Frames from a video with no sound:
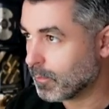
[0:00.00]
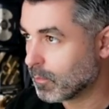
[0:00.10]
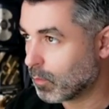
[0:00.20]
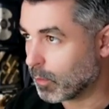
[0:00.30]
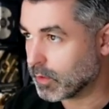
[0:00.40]

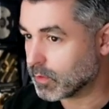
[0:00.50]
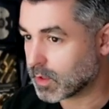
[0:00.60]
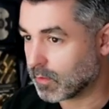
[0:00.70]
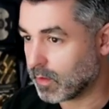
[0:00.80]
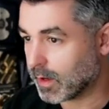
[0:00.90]
When we do
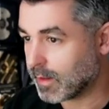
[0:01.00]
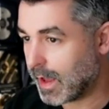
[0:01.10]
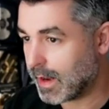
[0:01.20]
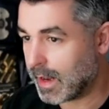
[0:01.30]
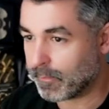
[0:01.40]
stuff like
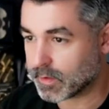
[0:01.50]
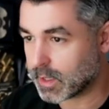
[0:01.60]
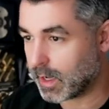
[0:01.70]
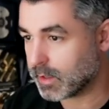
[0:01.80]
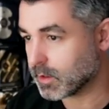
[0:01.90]
that,
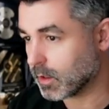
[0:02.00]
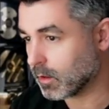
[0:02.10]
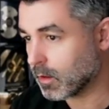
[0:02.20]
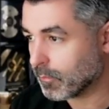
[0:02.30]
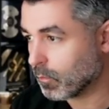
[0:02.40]
emphasizing,
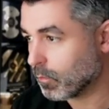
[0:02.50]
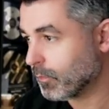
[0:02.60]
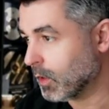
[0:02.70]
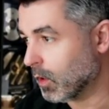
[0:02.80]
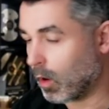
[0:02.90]

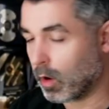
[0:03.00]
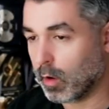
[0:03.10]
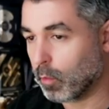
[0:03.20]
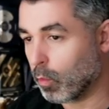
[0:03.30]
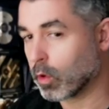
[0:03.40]
you know,
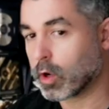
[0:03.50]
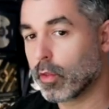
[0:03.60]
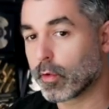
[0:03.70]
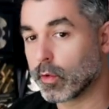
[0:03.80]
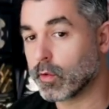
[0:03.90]
we'll go
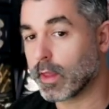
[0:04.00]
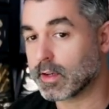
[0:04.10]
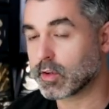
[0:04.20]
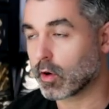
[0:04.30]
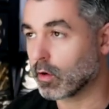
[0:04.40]
through and do like
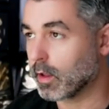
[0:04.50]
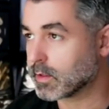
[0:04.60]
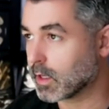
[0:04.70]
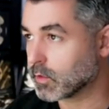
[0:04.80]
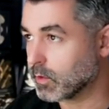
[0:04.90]
internal links
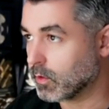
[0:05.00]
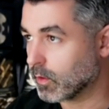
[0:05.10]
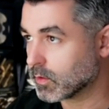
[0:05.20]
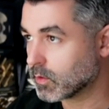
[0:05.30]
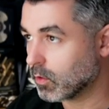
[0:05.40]
as we do
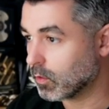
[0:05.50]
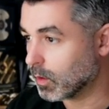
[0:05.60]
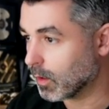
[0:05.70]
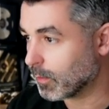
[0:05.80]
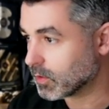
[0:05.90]
this too, but
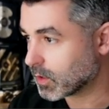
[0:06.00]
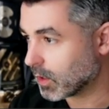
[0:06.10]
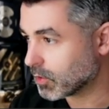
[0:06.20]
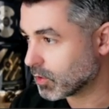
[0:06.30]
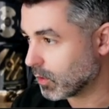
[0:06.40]
let me just kind
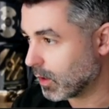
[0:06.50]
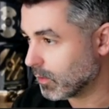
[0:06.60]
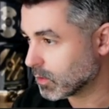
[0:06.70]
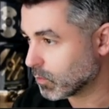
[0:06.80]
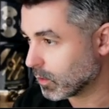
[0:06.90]
of show you how
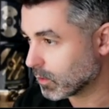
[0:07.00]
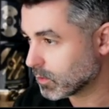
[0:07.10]
this works.